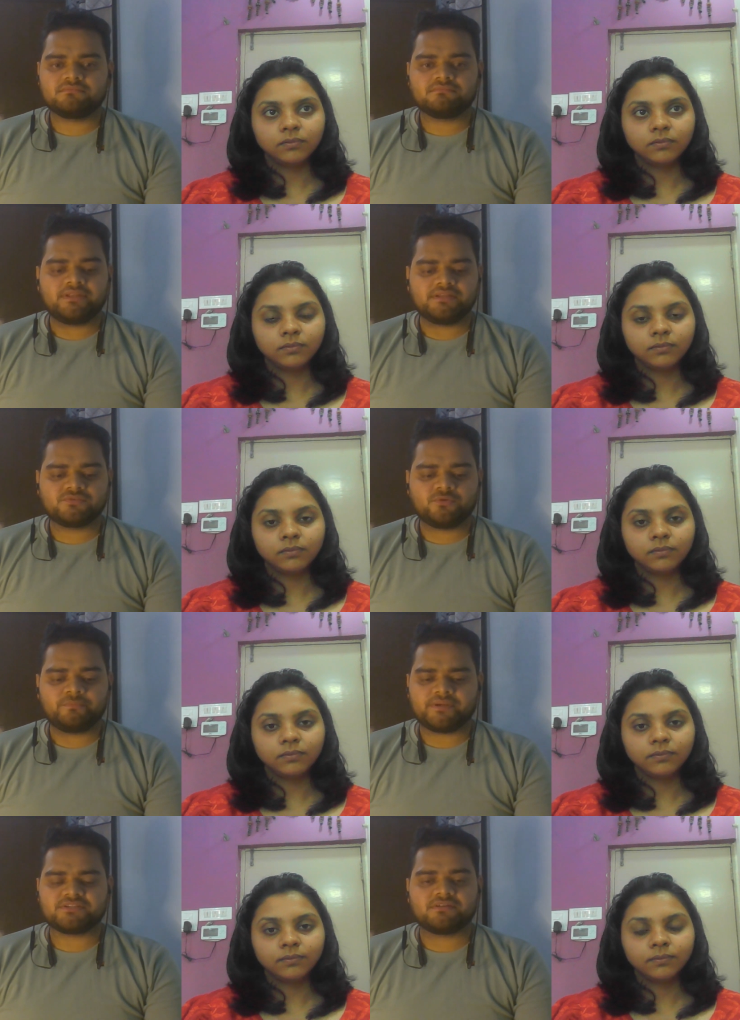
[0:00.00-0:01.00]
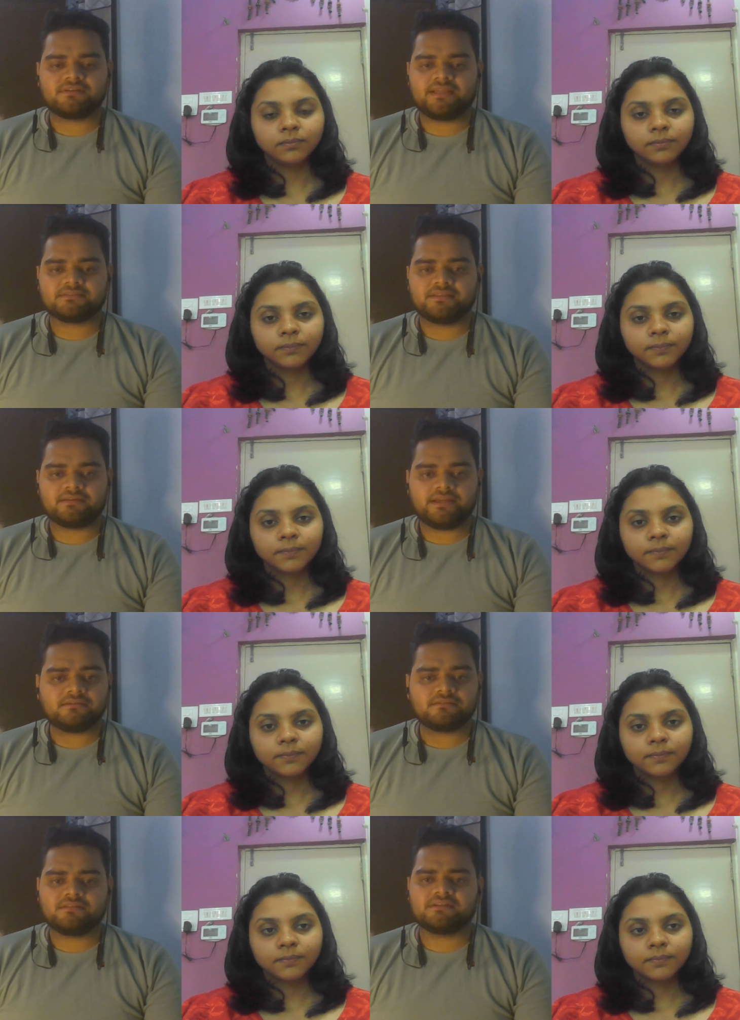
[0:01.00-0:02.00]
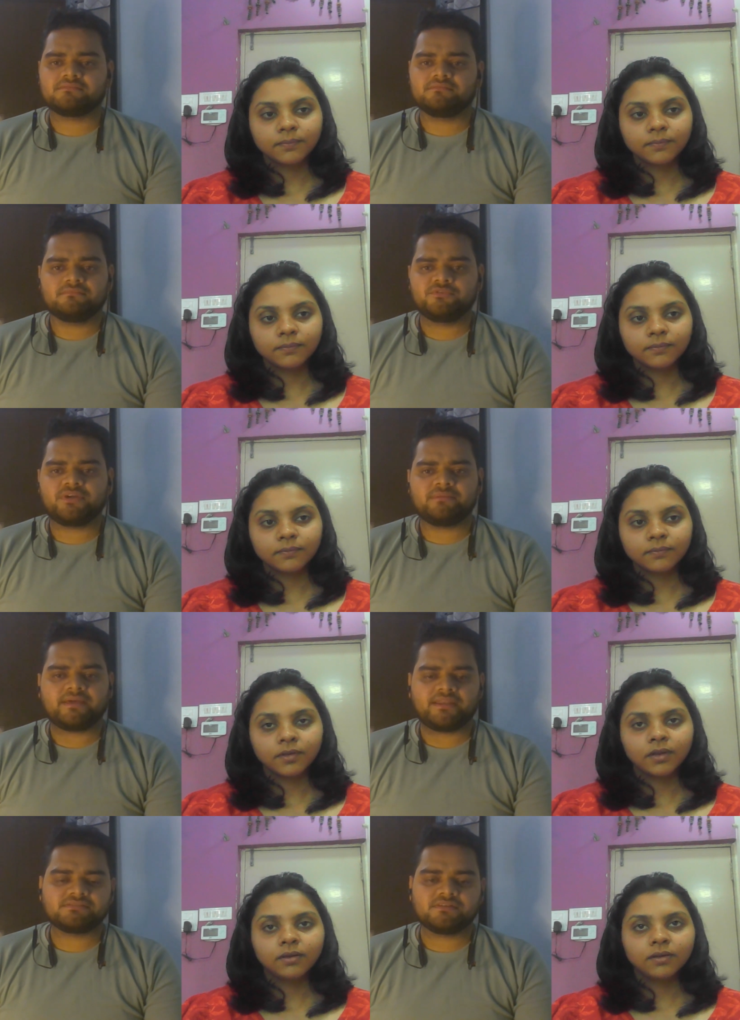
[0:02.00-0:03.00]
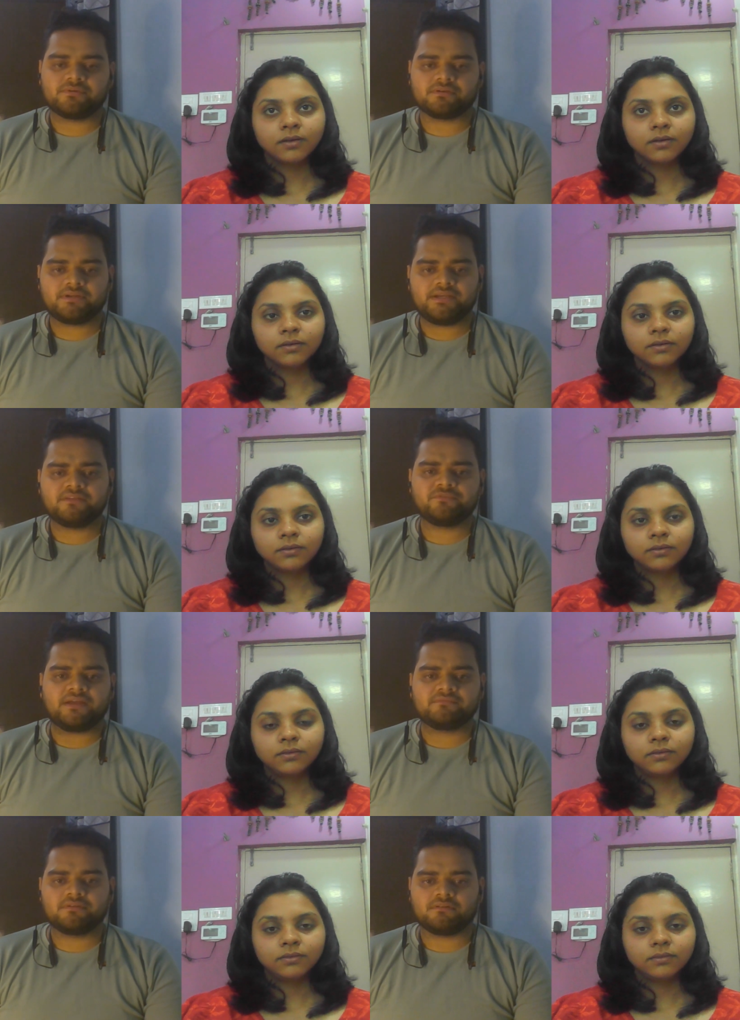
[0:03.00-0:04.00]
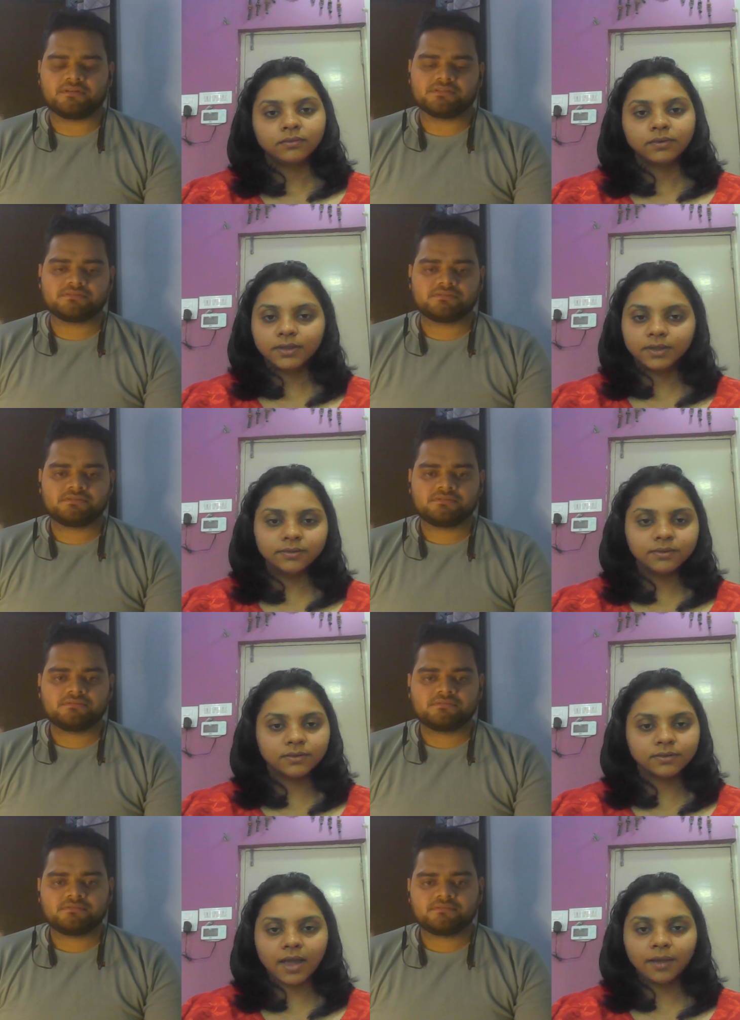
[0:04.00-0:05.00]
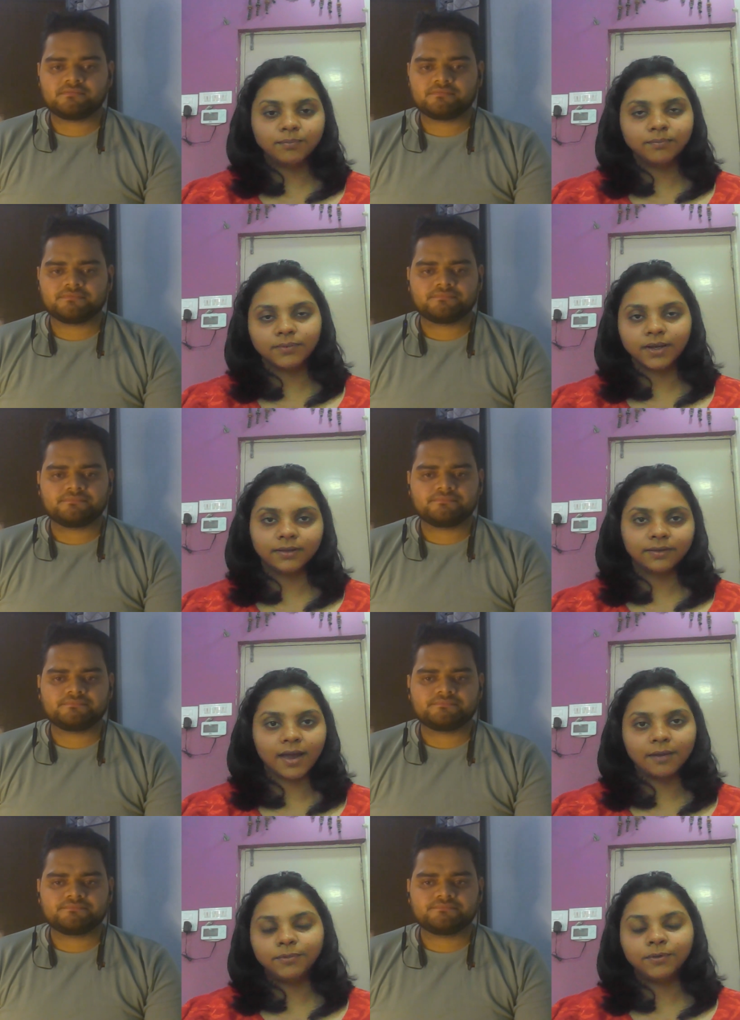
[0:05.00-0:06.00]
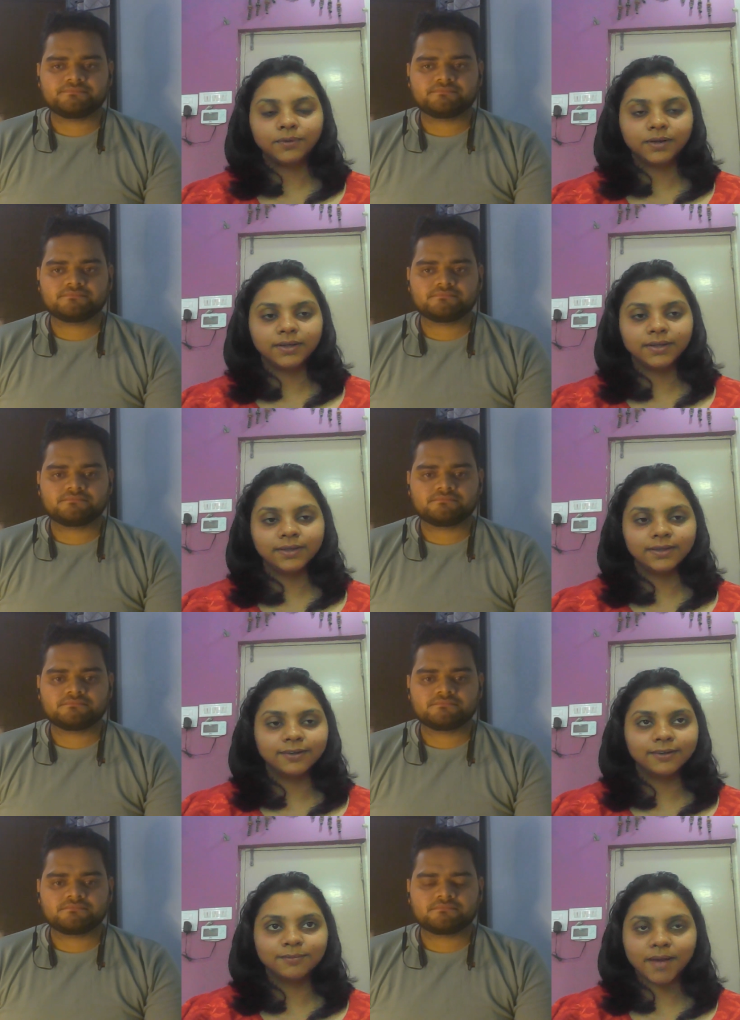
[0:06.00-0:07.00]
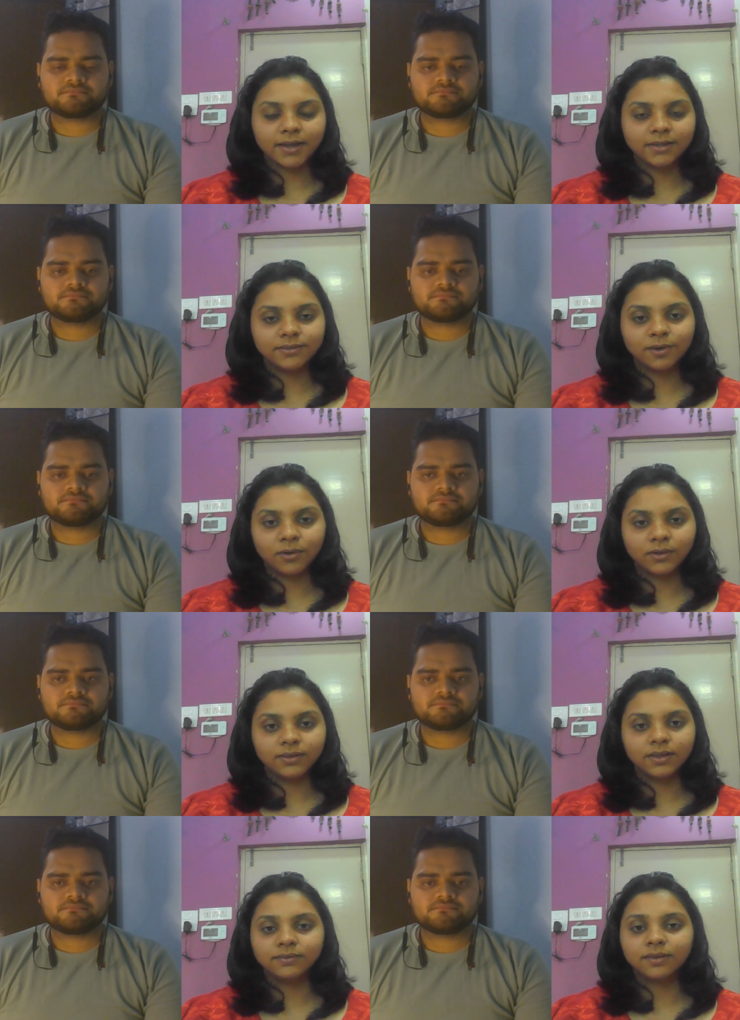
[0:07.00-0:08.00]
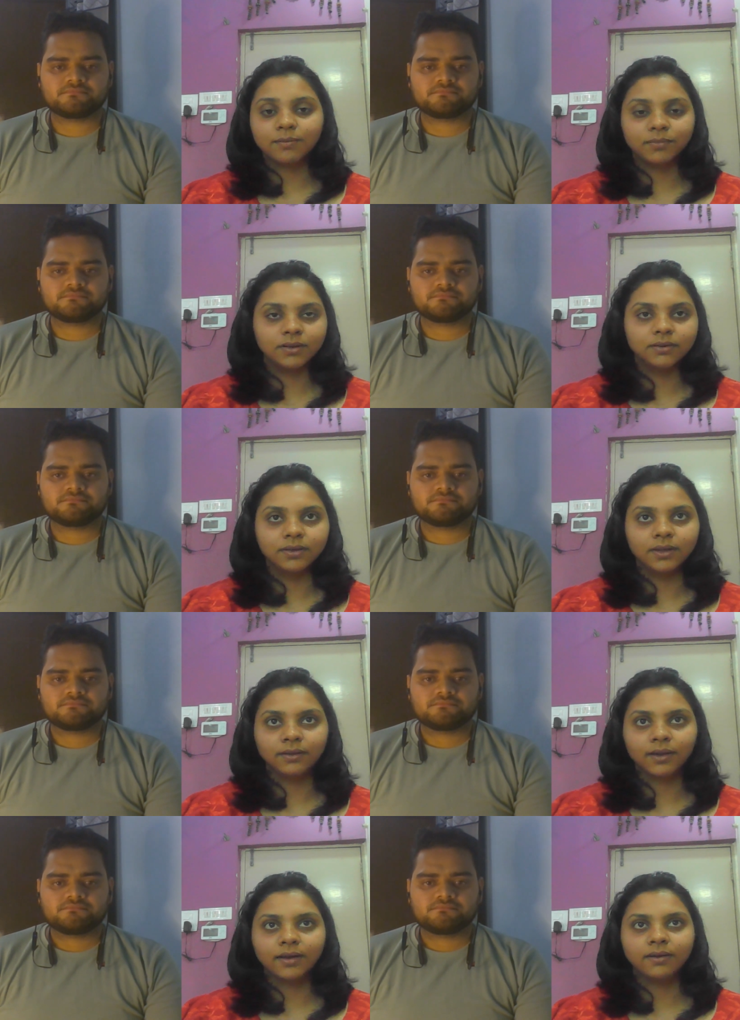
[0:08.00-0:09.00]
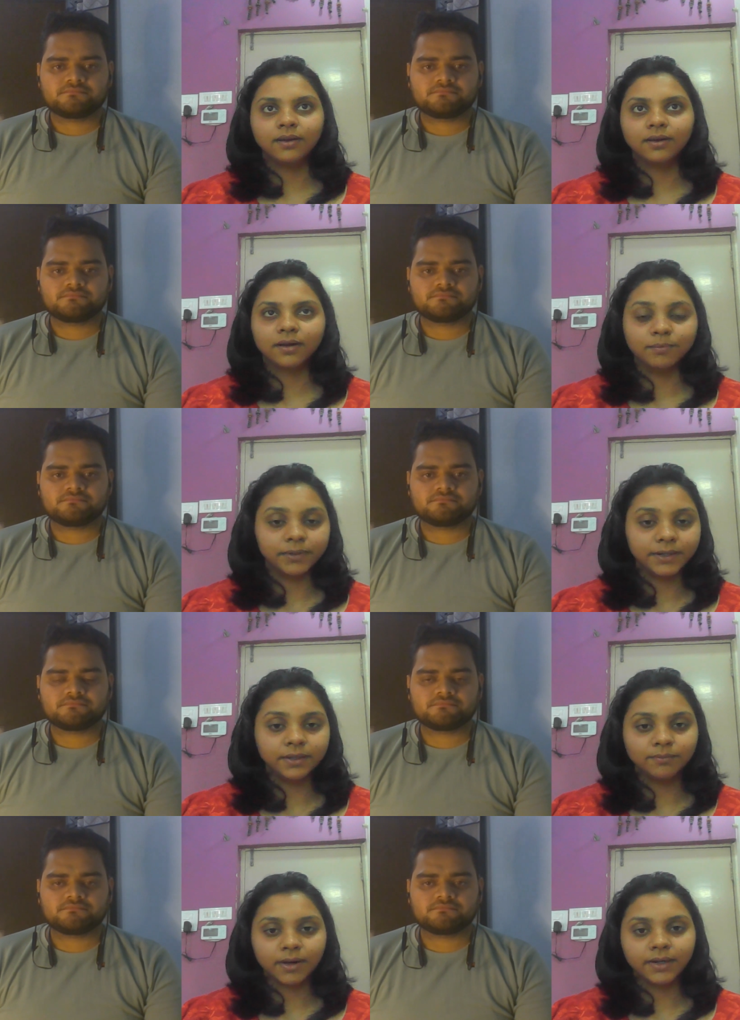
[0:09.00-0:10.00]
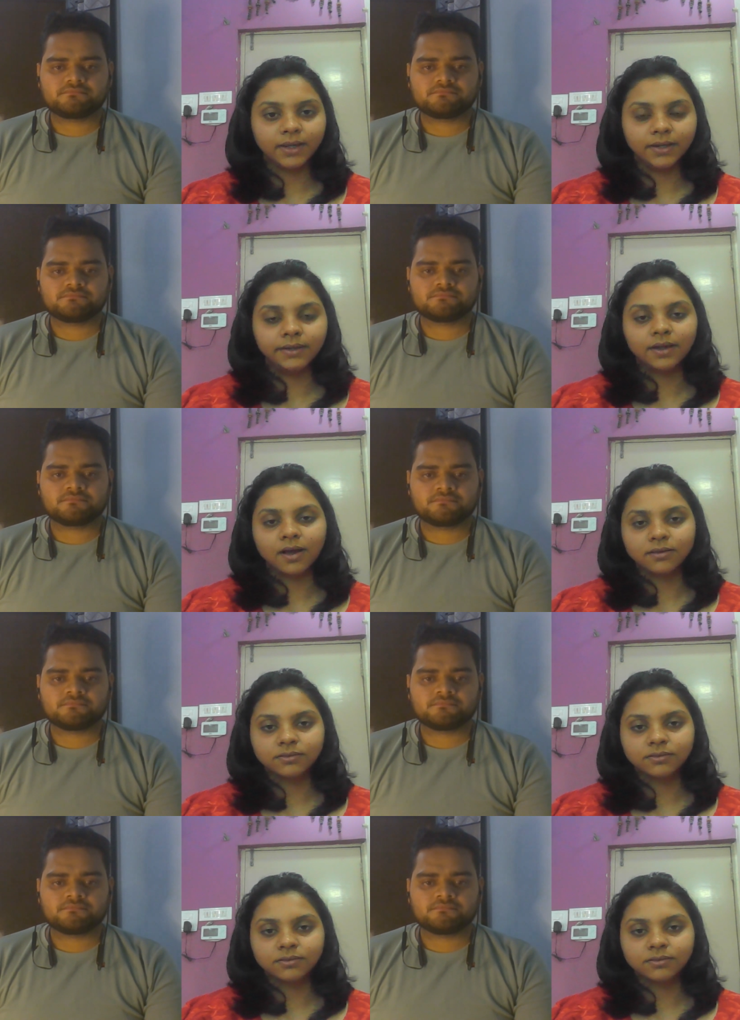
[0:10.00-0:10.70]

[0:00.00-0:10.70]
Speaker 1: there is no pressure like thing, right? That you can manage the work, right? If you have the knowledge.
Speaker 2: Like I'm totally uh, managing all things. I'm learning and completing my daily tasks.